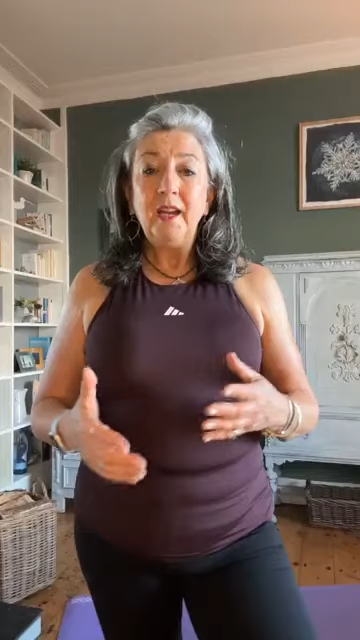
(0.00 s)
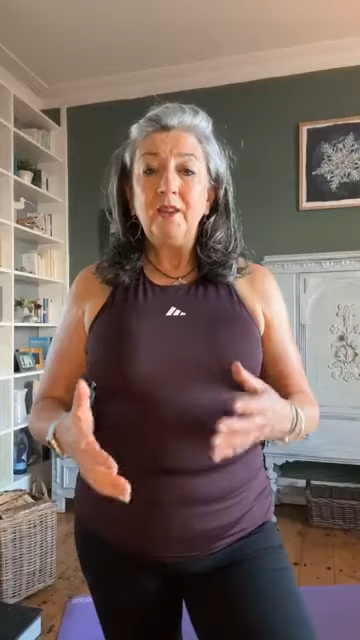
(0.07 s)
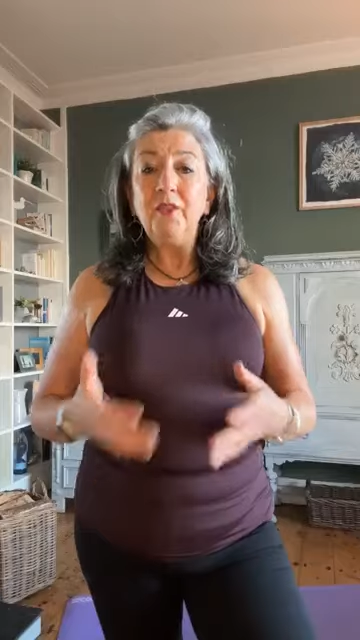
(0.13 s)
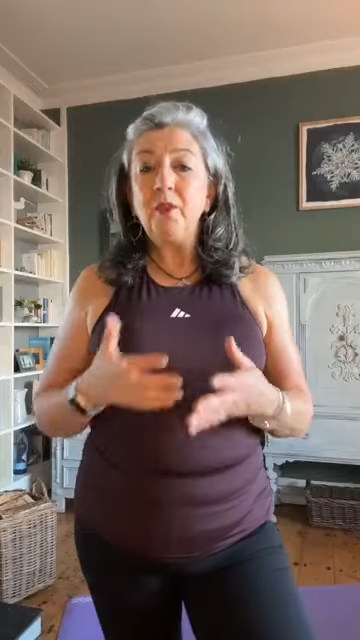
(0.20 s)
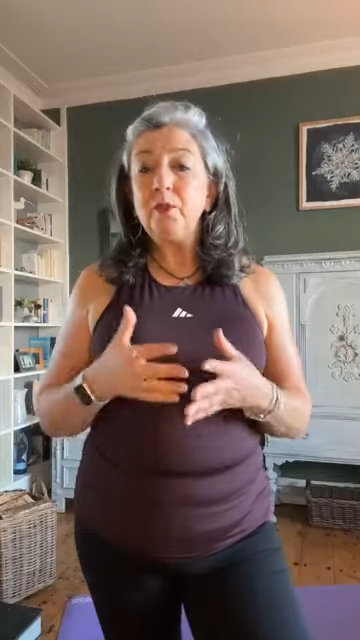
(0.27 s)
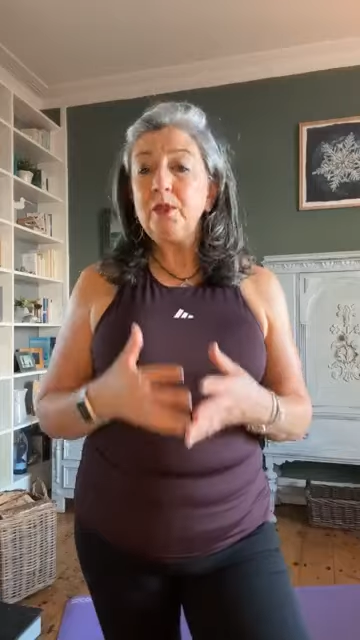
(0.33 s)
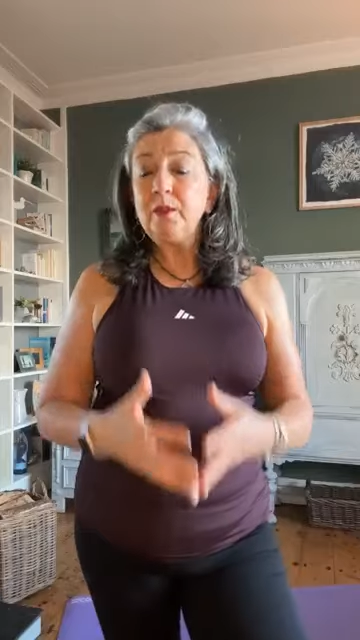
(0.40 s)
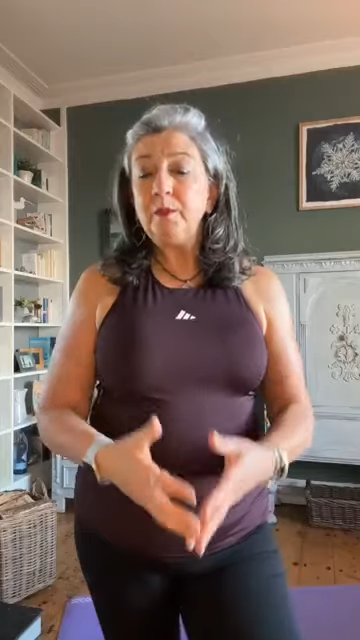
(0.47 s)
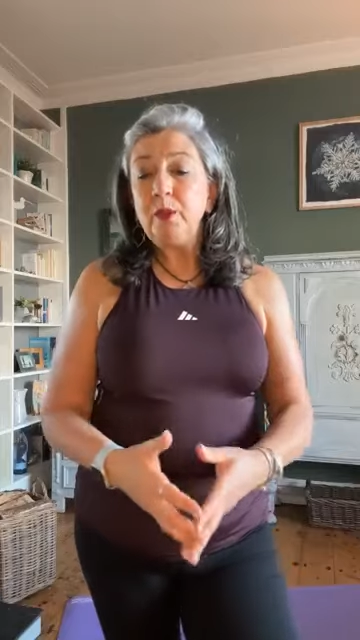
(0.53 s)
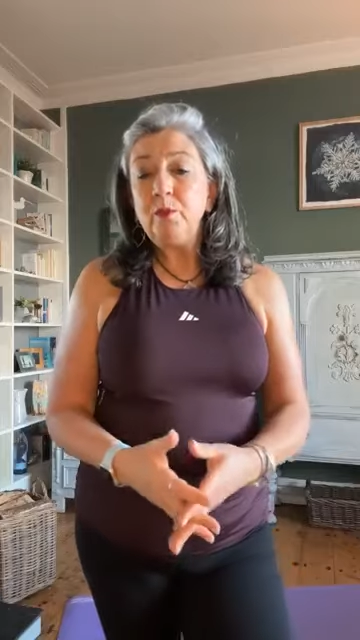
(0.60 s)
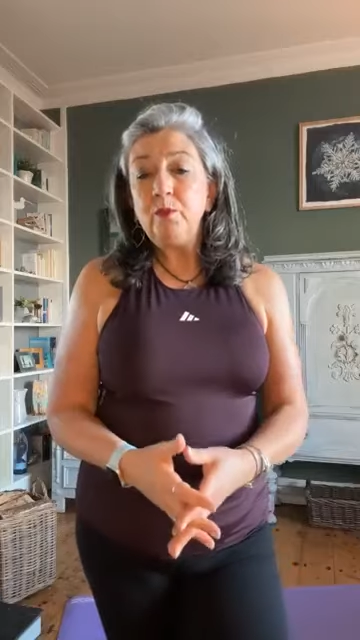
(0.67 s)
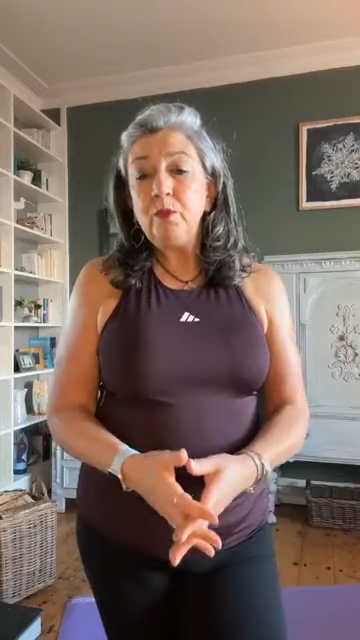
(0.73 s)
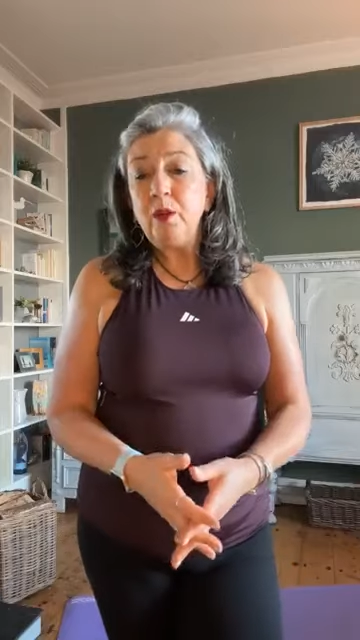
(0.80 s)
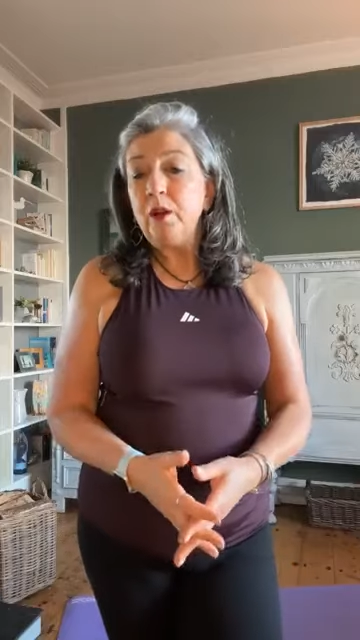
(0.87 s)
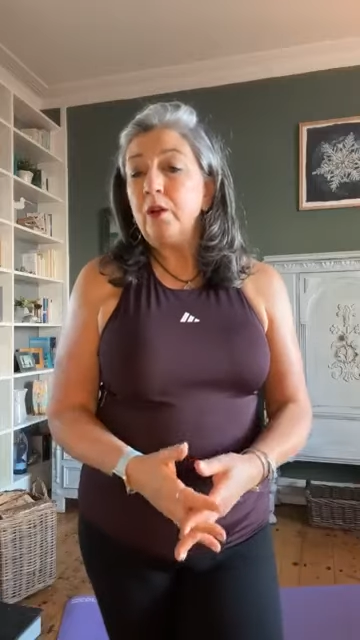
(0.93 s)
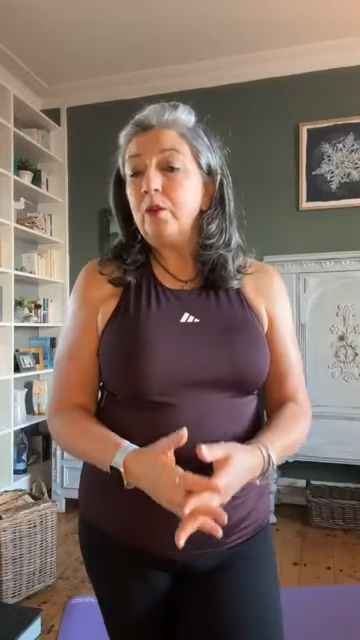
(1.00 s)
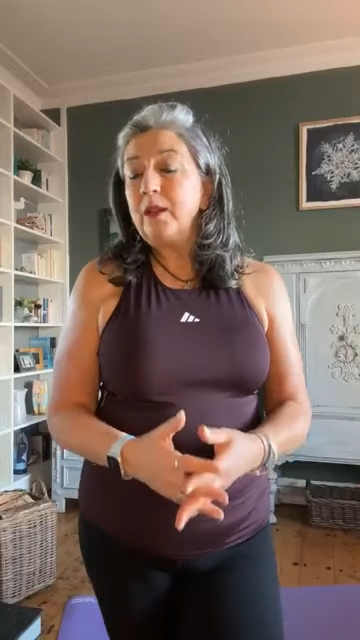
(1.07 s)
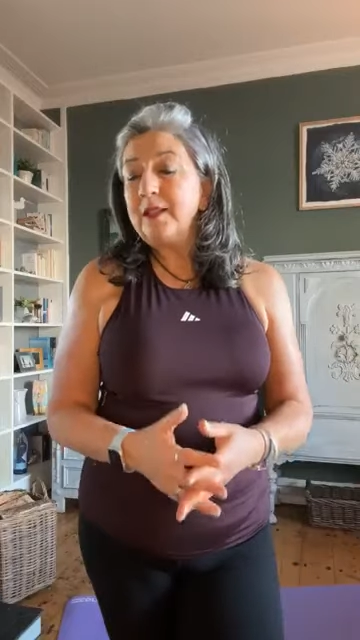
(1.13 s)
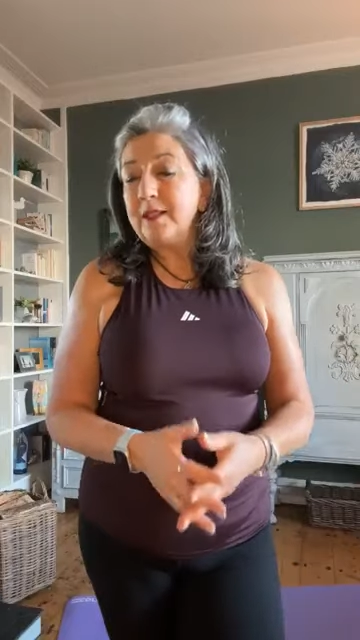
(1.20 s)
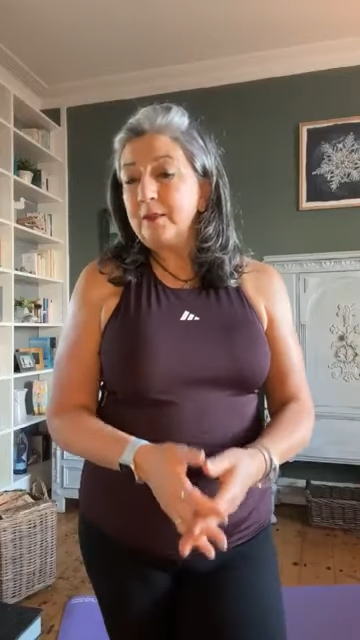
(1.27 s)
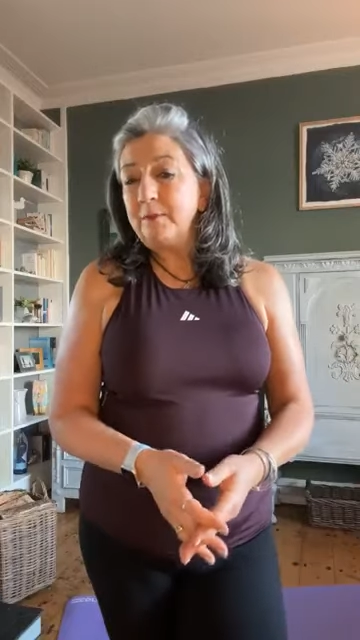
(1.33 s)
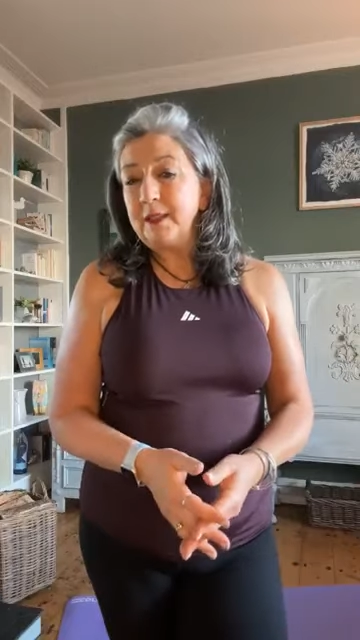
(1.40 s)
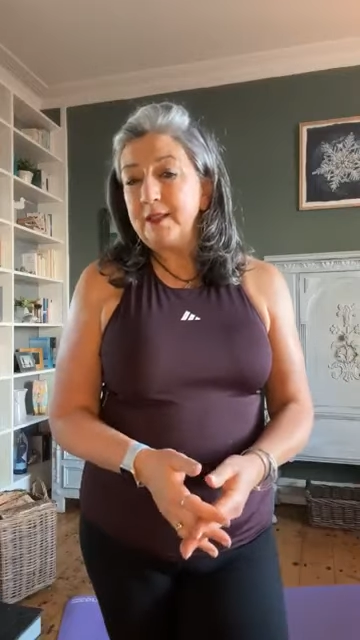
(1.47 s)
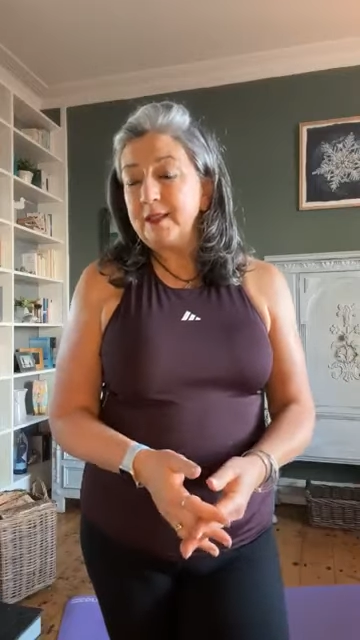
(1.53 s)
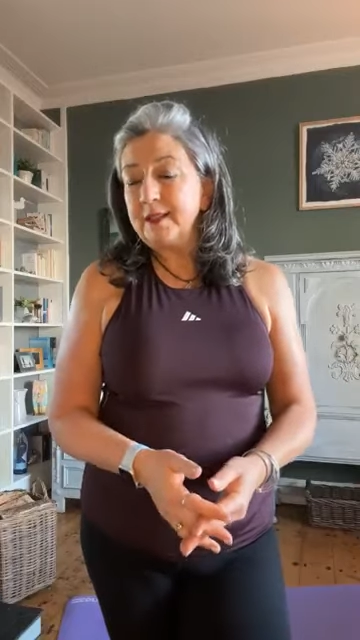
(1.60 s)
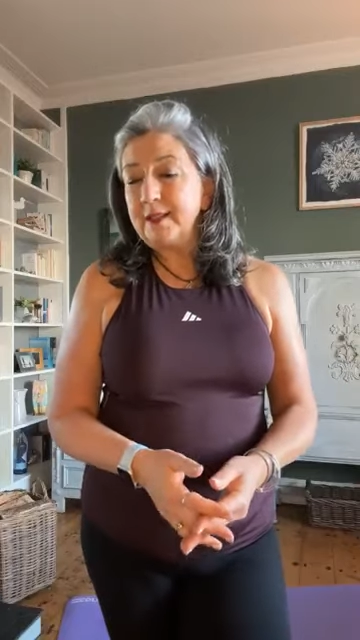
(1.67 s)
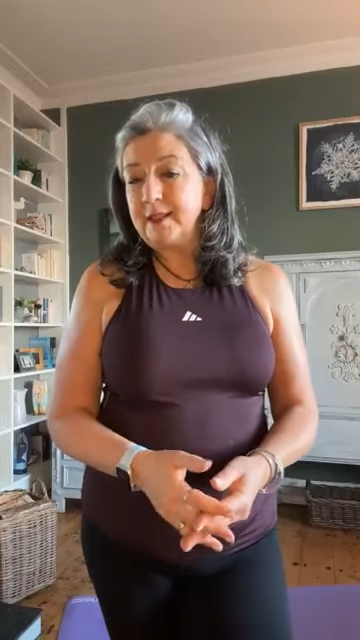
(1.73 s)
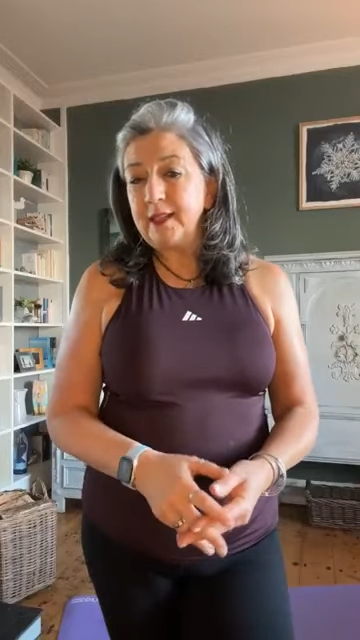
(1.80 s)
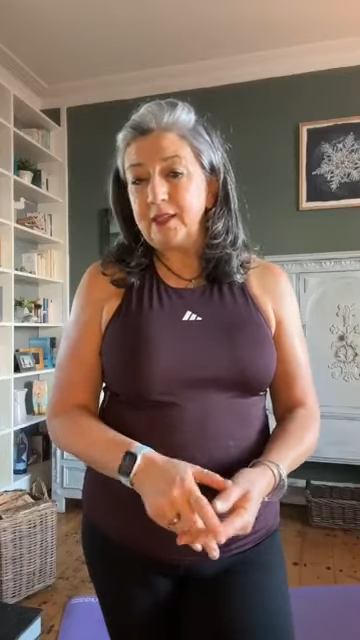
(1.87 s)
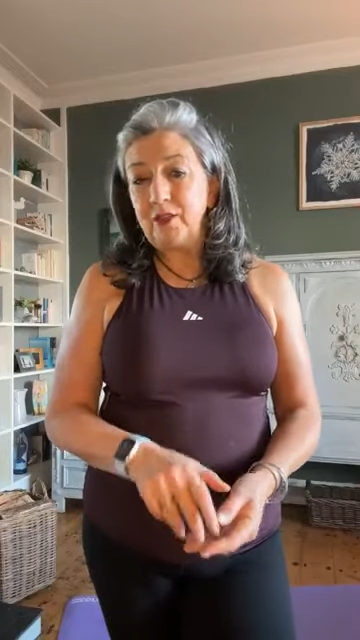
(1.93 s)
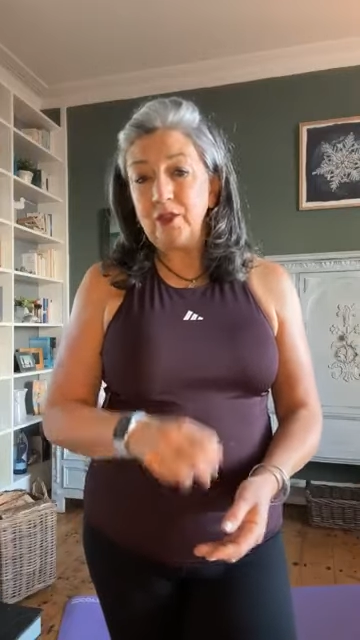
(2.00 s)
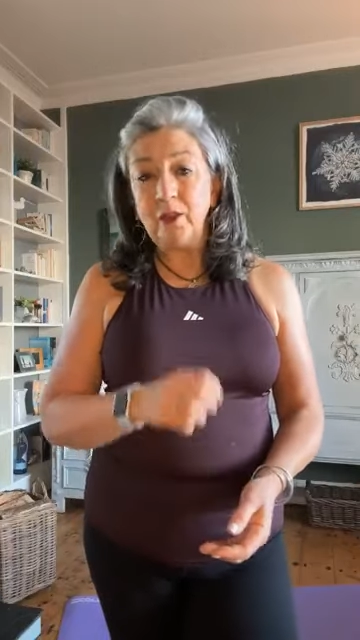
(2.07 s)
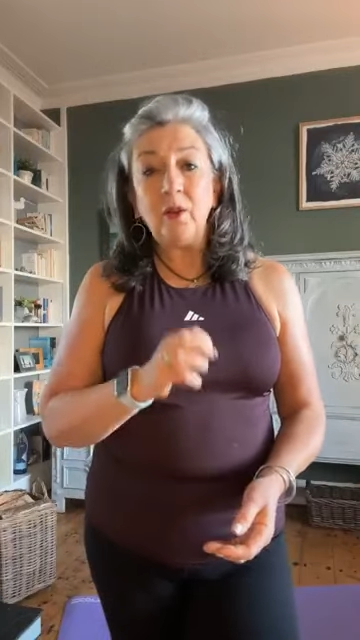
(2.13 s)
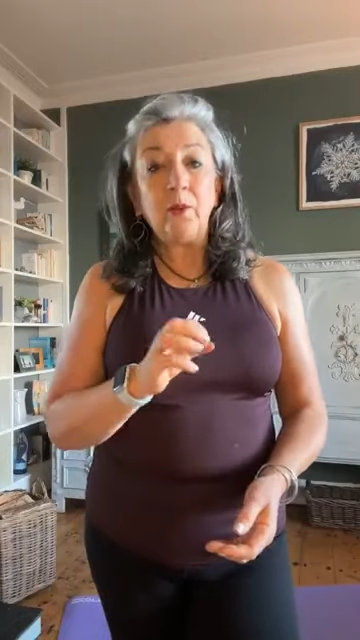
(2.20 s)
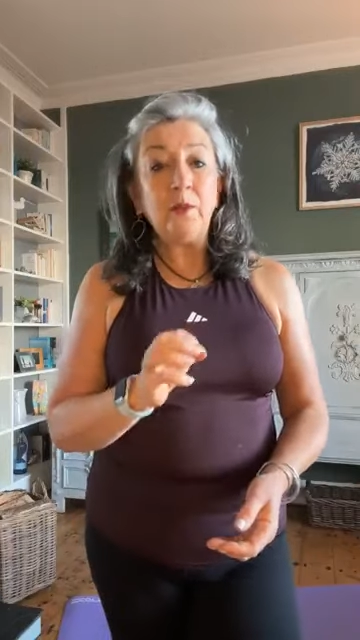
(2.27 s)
And those of you know, I did my dissertation